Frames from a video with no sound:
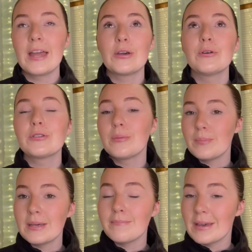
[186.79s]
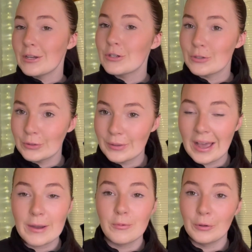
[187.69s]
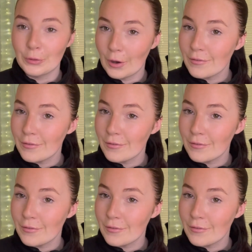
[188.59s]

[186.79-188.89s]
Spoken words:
And it also B makes sure that I will not